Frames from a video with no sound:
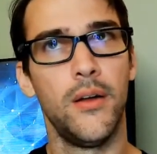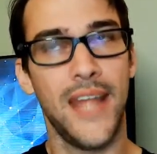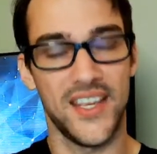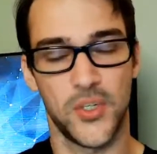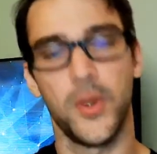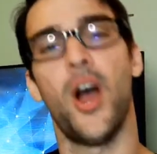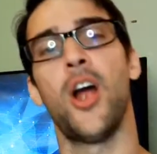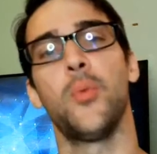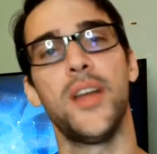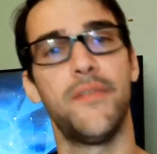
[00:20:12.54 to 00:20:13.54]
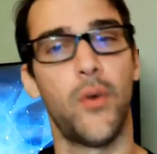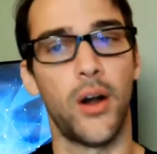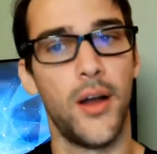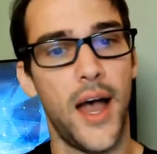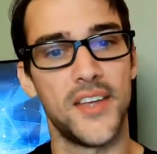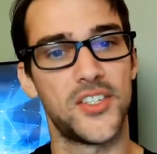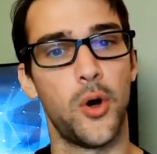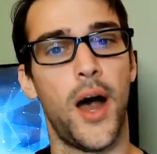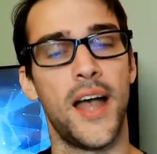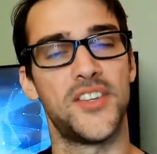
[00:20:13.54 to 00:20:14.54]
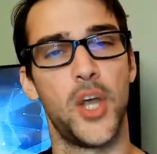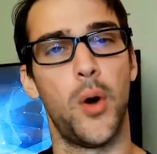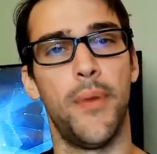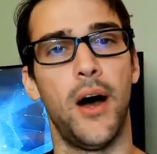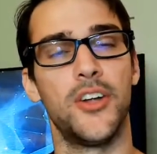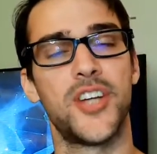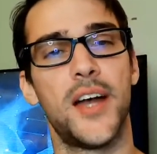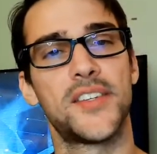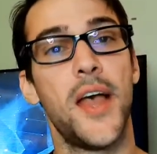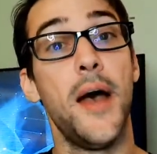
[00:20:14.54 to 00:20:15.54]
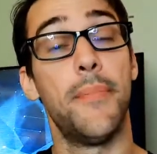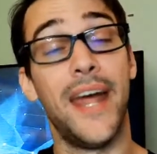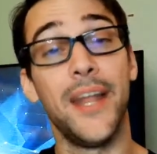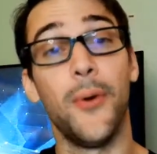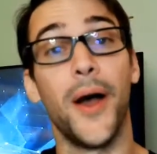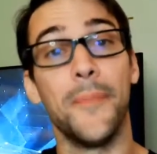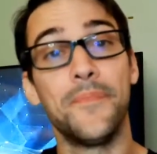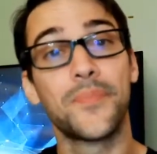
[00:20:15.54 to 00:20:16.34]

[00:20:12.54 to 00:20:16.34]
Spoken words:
Yes, we are in week 4. I so apologize. But anyway,